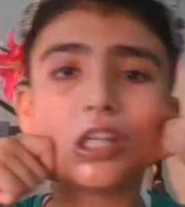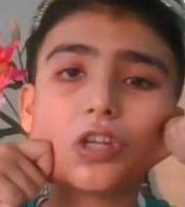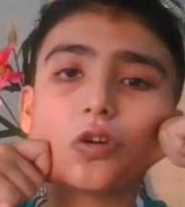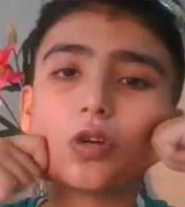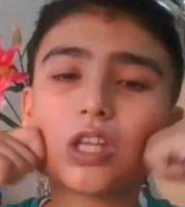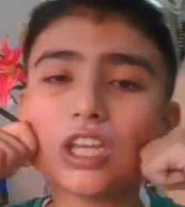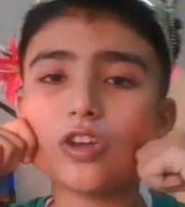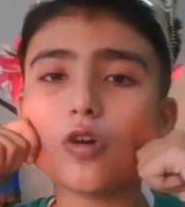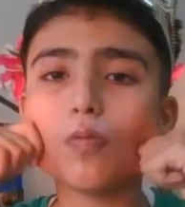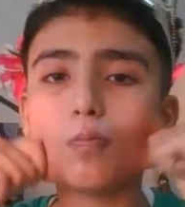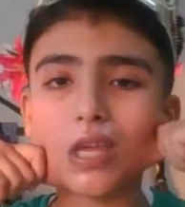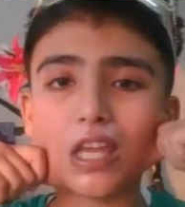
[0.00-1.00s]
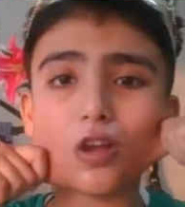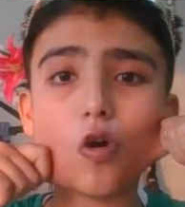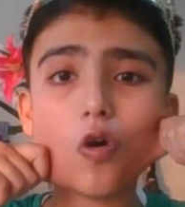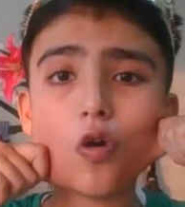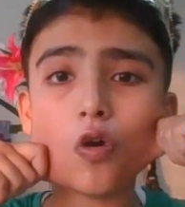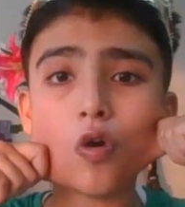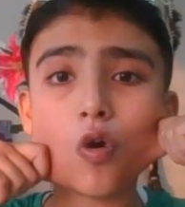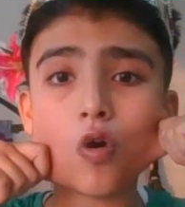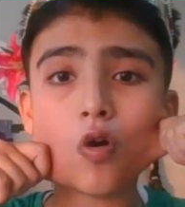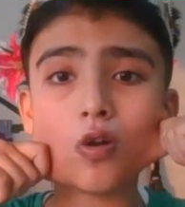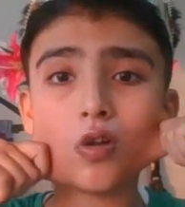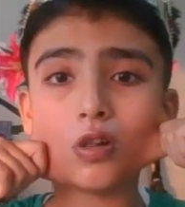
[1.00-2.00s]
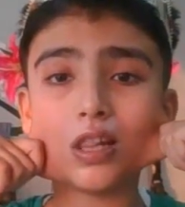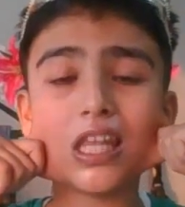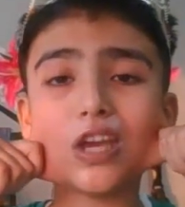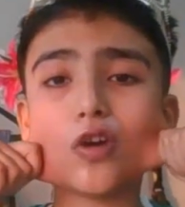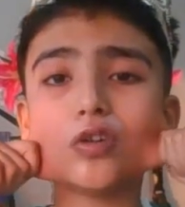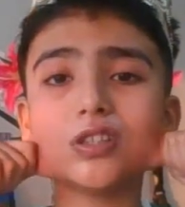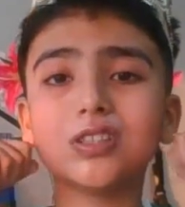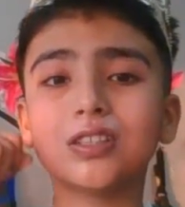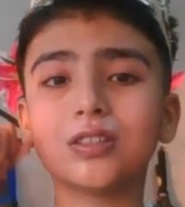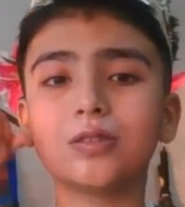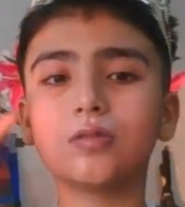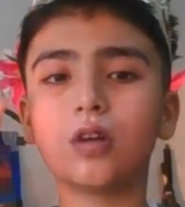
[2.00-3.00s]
Dio, Hio, Mio, Leos.